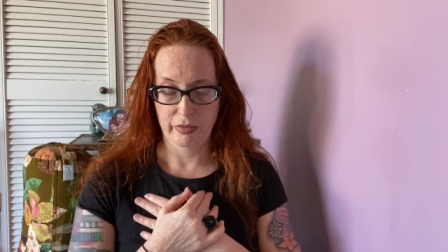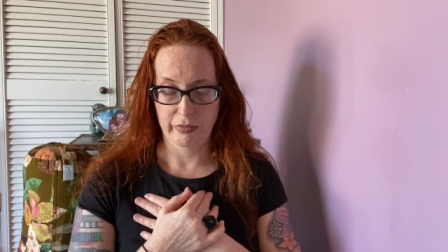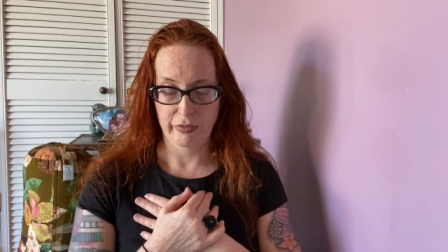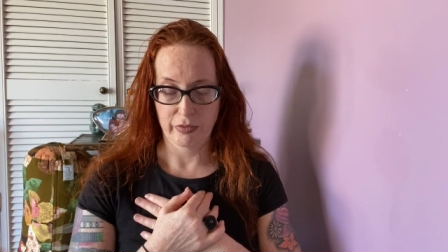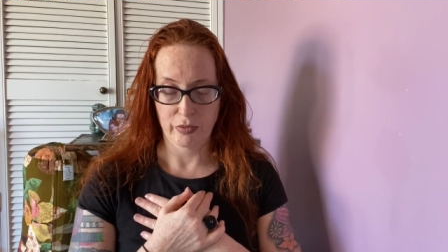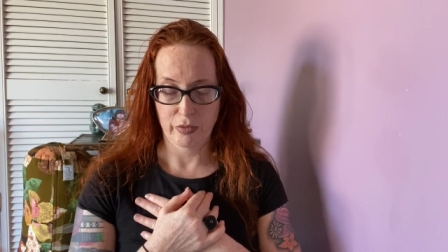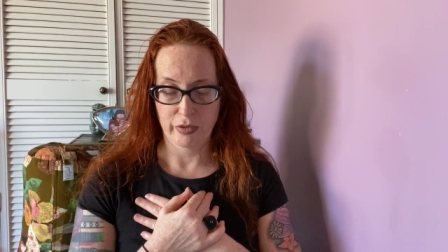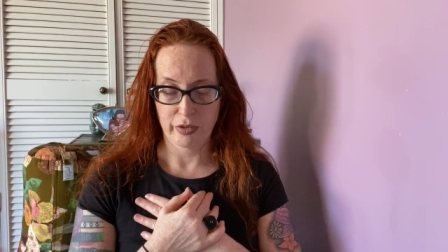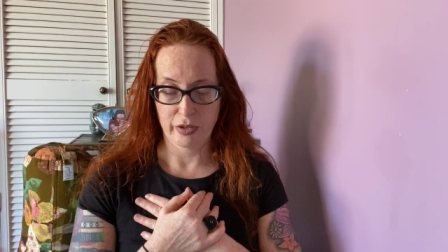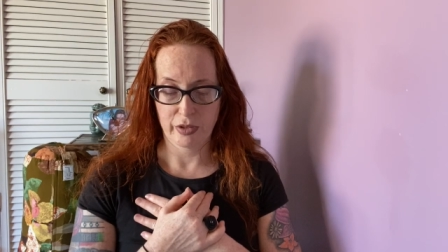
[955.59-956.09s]

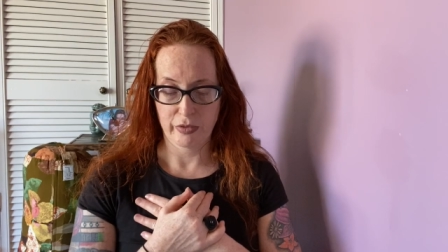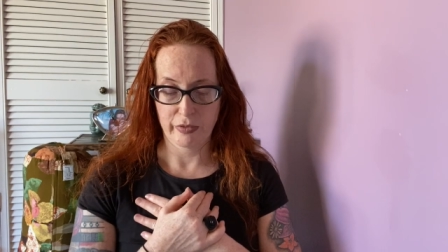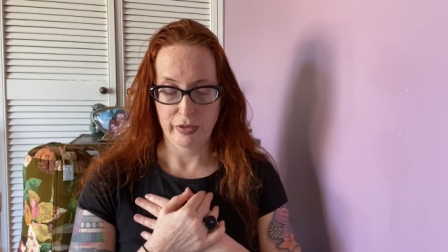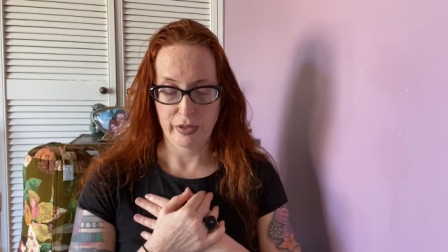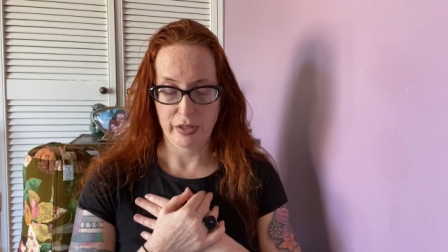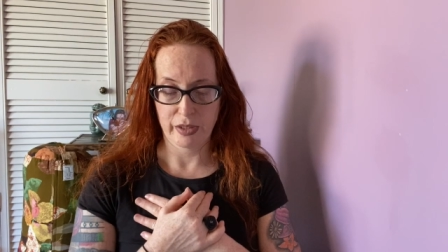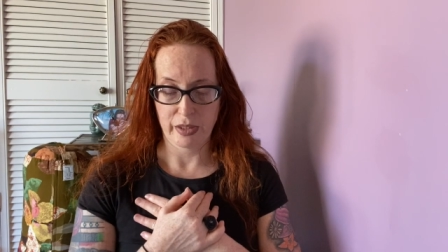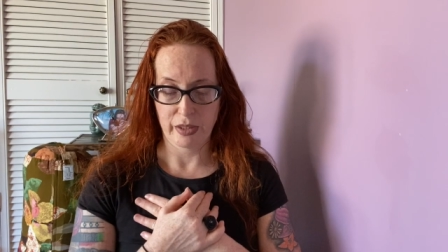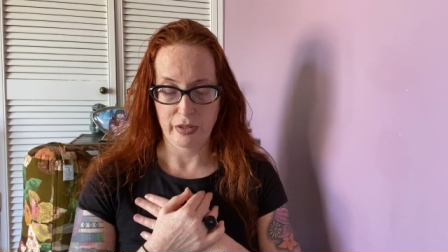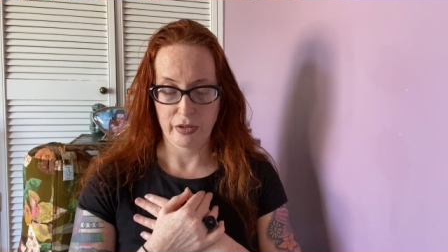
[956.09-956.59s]
focus your
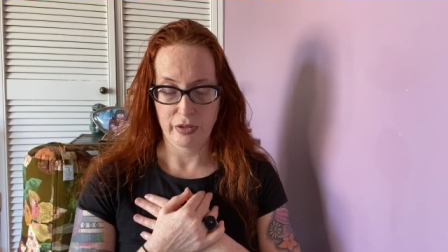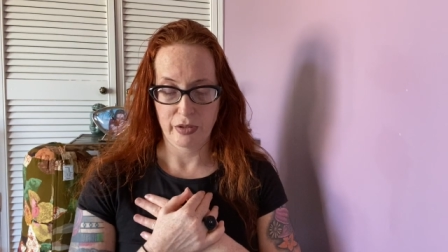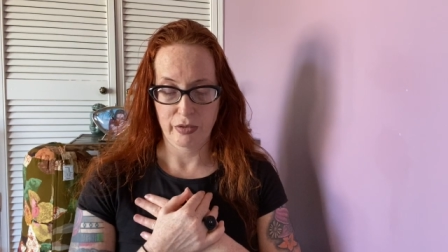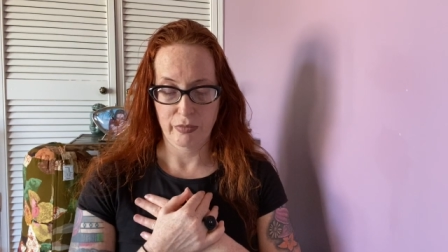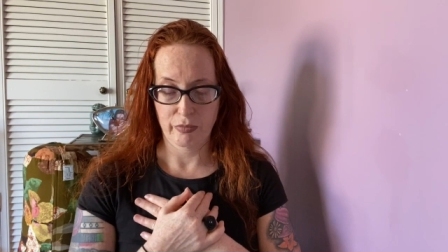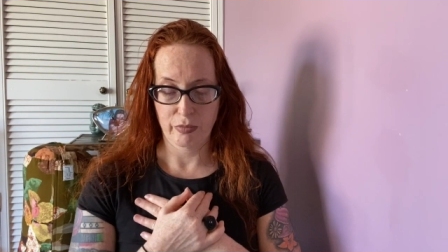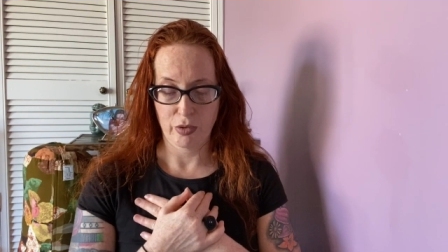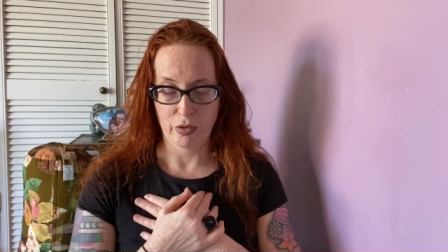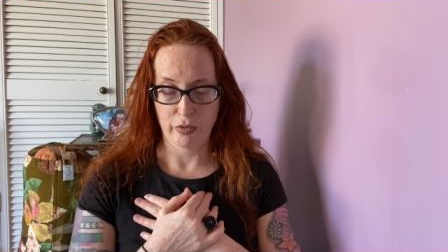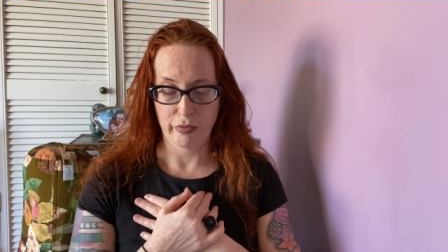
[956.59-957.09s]

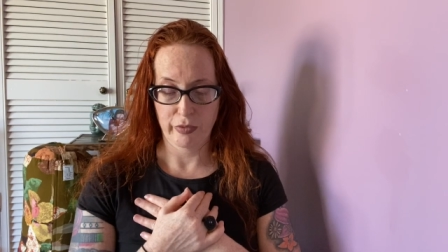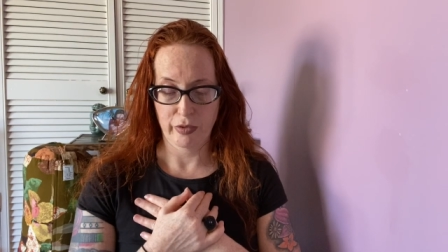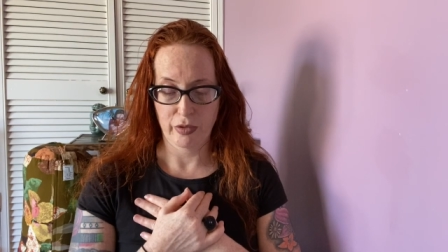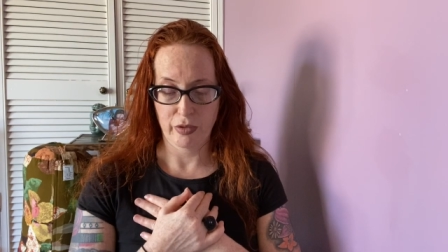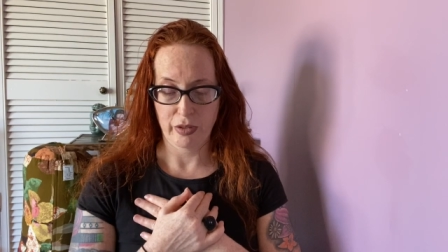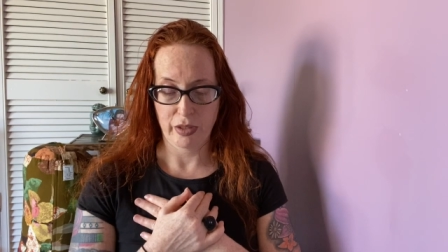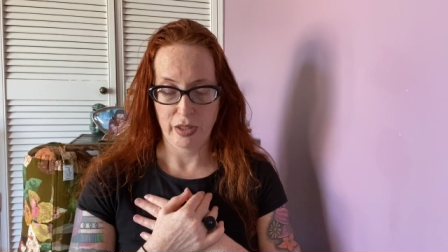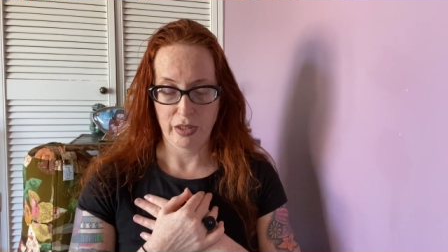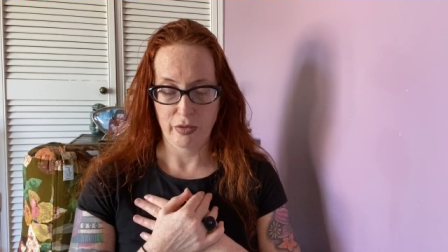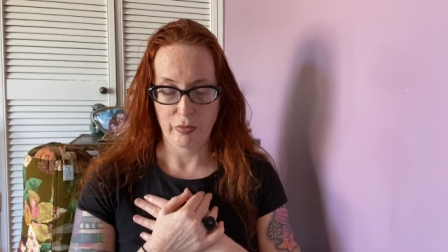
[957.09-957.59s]
attention more on your
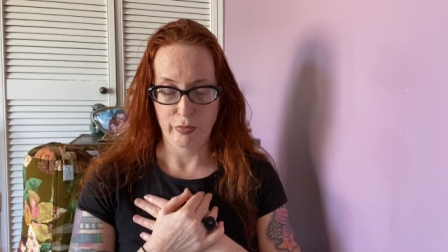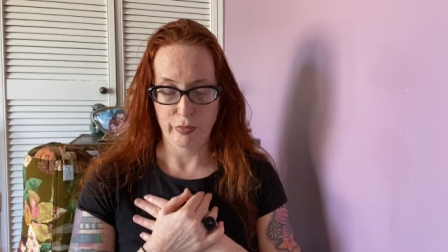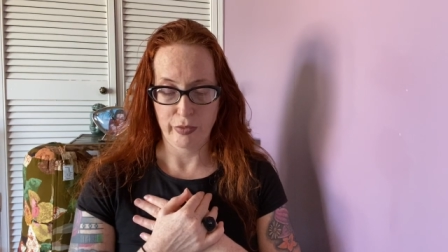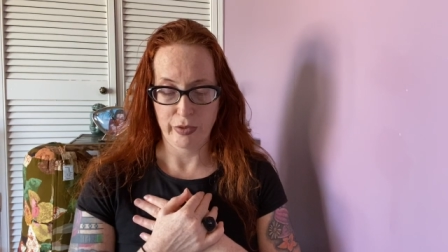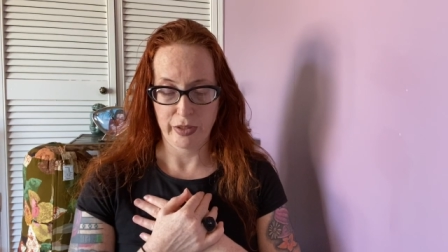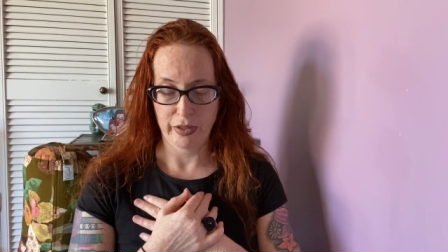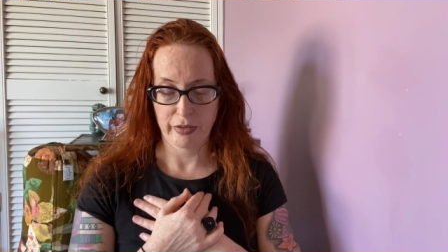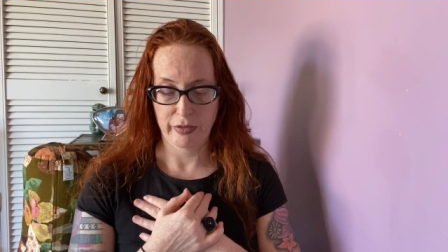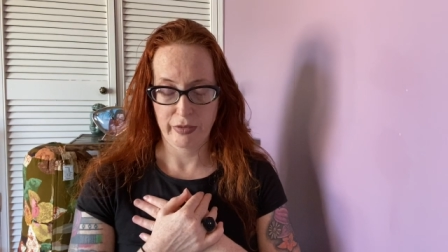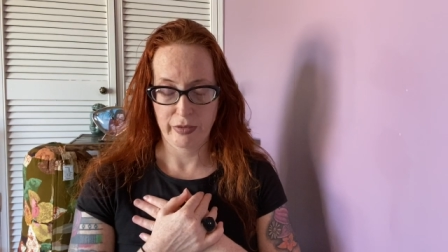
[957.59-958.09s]
out
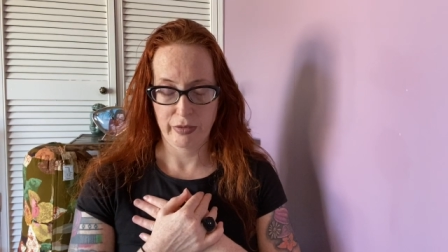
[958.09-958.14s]
breath.